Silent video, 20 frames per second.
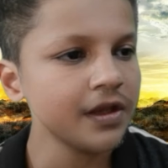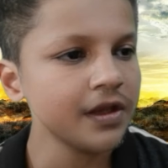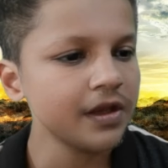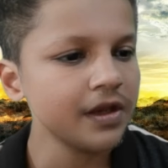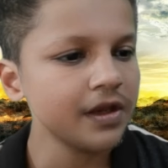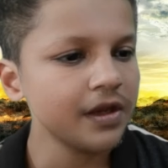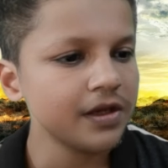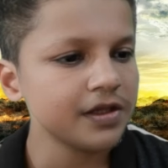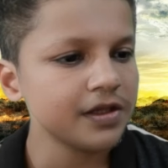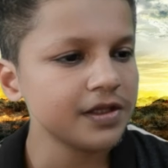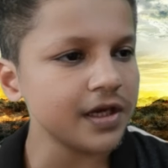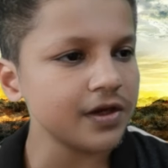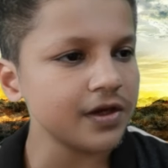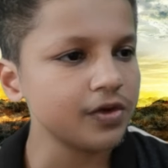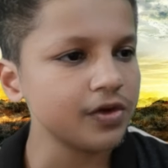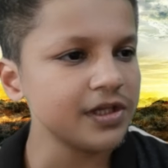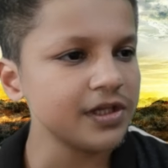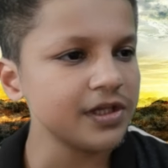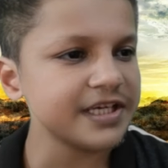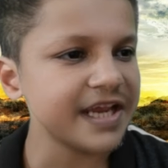The
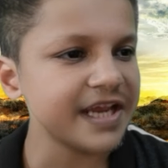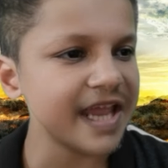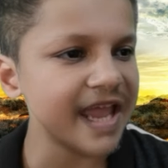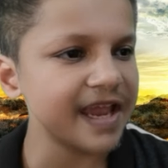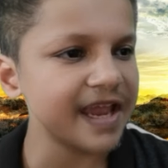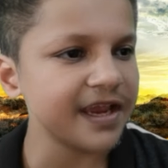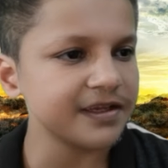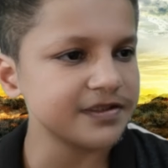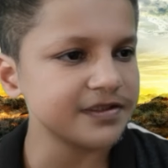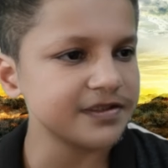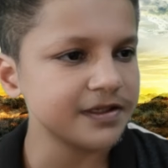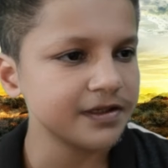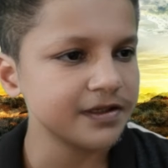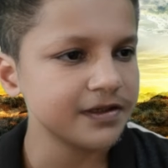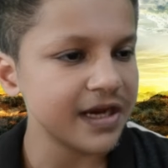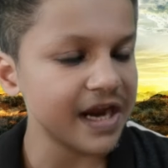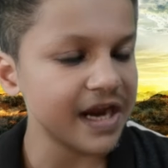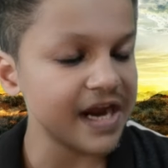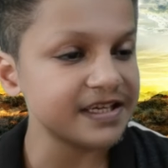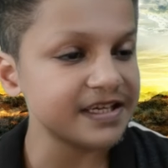old gang
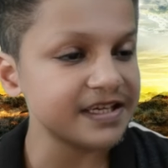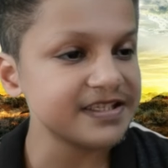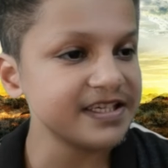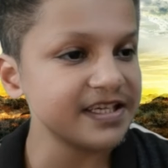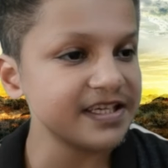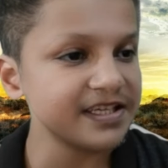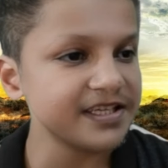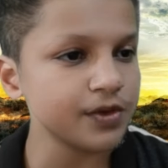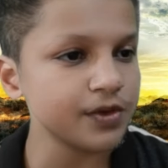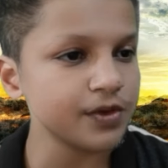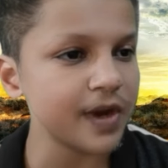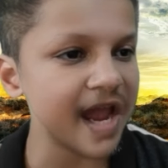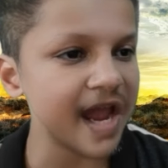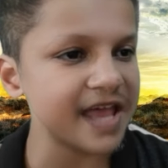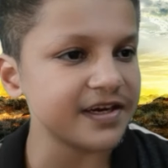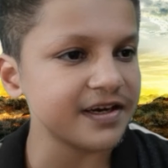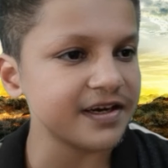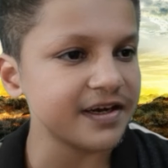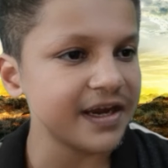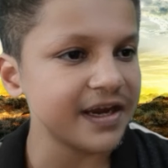are still together,
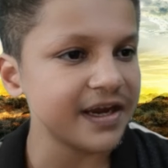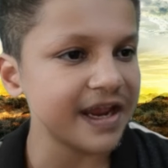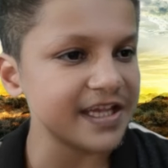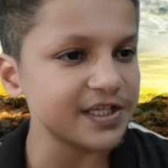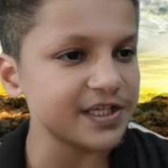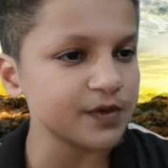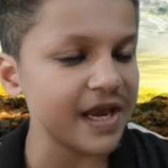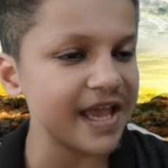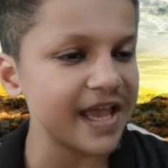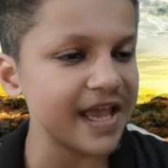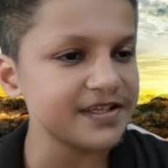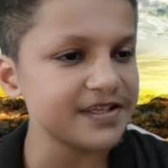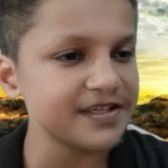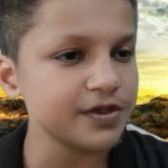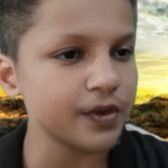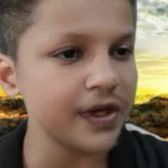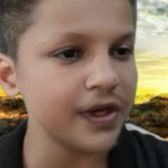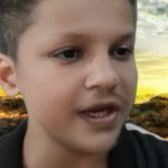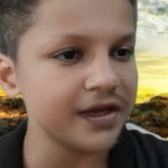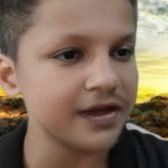as well as
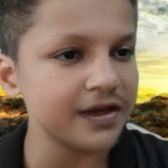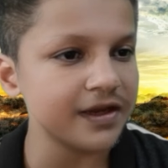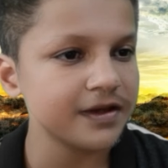Quill.